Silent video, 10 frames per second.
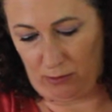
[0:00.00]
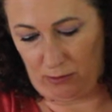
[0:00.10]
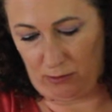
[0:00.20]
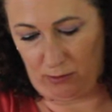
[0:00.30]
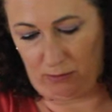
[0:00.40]

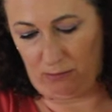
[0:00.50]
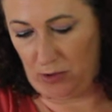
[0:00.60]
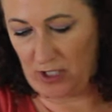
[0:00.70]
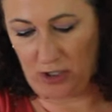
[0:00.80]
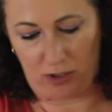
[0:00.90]
to,
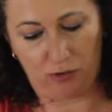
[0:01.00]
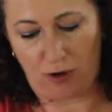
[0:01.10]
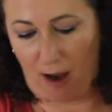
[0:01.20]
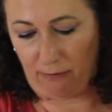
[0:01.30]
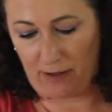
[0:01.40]
you can just
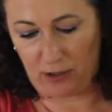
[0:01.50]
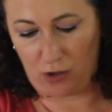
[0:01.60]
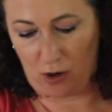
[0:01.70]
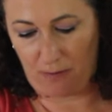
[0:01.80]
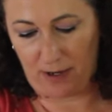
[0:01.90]
roughly
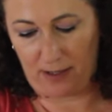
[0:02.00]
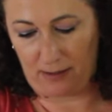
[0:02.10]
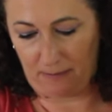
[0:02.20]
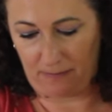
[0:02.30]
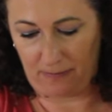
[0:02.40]
chop it
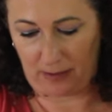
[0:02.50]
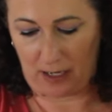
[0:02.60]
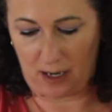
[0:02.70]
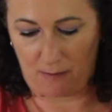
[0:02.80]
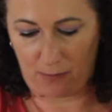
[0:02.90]

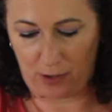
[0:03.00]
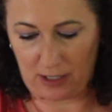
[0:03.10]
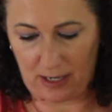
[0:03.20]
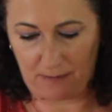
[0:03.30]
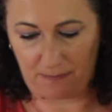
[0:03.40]
and put
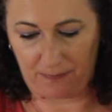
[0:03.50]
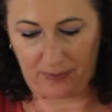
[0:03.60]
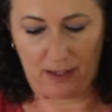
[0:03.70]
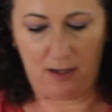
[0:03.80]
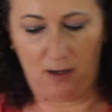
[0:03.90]
it
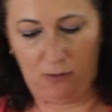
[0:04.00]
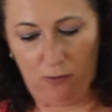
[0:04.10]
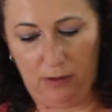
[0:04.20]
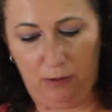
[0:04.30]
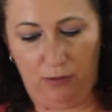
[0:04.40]
in.
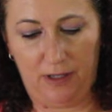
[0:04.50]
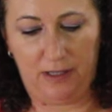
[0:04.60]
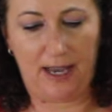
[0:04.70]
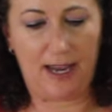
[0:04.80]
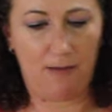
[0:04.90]
We'll do the
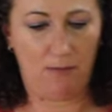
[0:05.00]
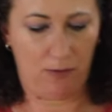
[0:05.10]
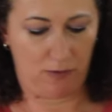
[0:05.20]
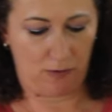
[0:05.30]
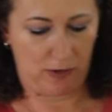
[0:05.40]

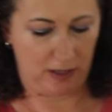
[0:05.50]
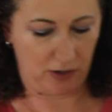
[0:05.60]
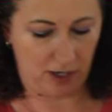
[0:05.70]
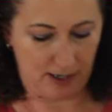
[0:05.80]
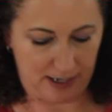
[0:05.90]
same with the
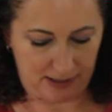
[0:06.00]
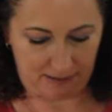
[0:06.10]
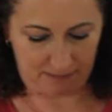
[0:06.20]
garlic.